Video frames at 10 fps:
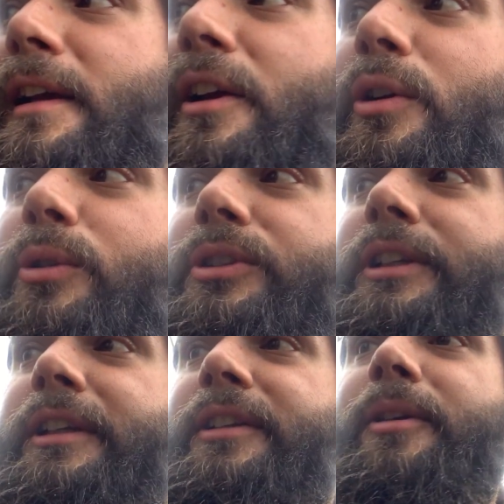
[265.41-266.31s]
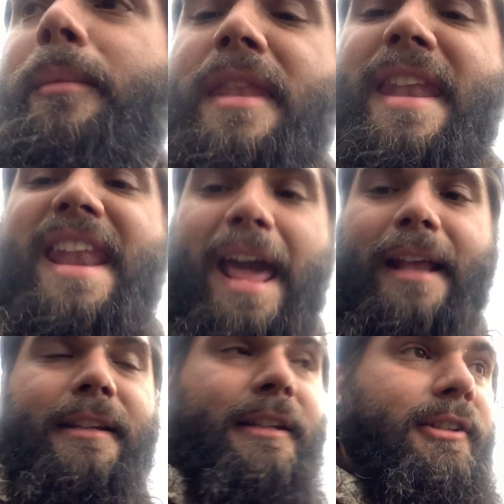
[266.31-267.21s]
that goes into some
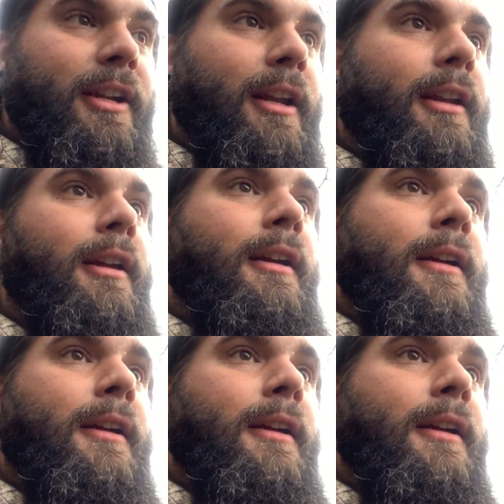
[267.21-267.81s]
nasty shit.